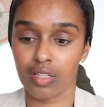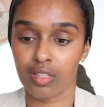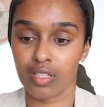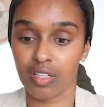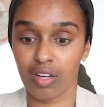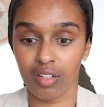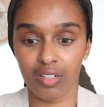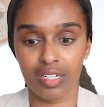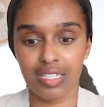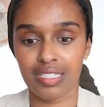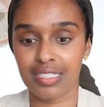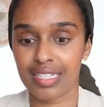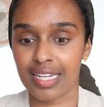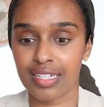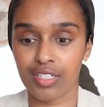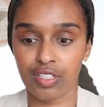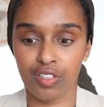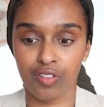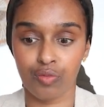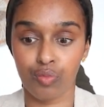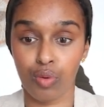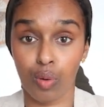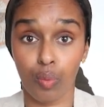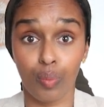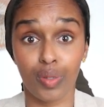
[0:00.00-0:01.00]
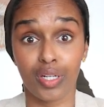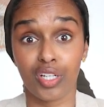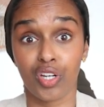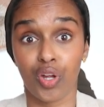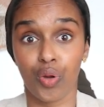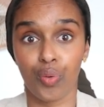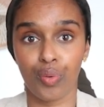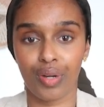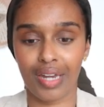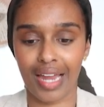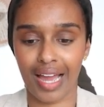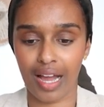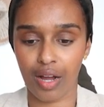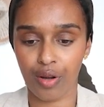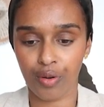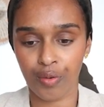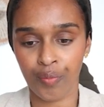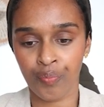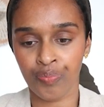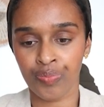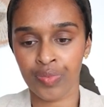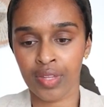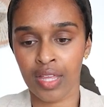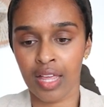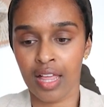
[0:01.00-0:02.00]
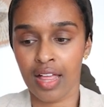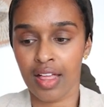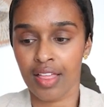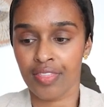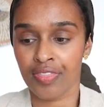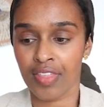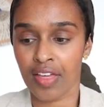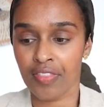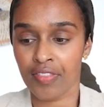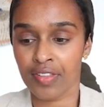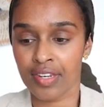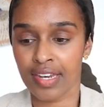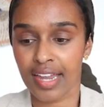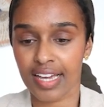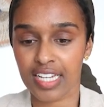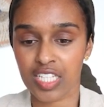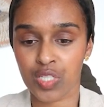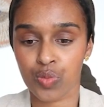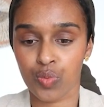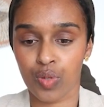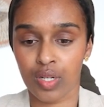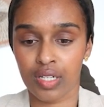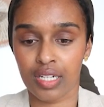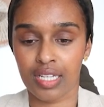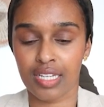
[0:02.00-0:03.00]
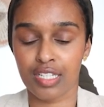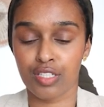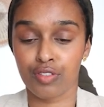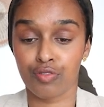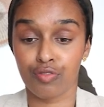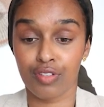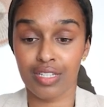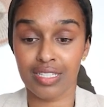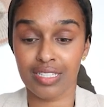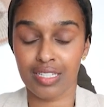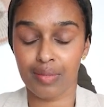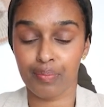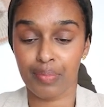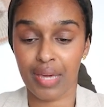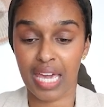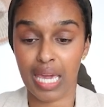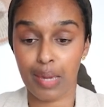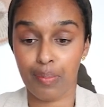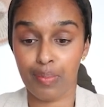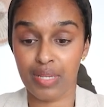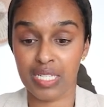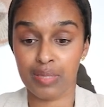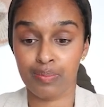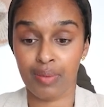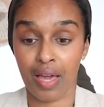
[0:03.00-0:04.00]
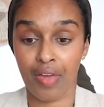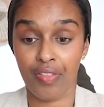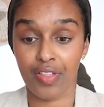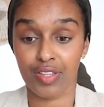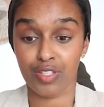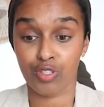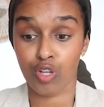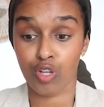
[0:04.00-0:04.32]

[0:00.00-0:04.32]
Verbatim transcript: the understanding of what we know now. Then the next one is recent papers by the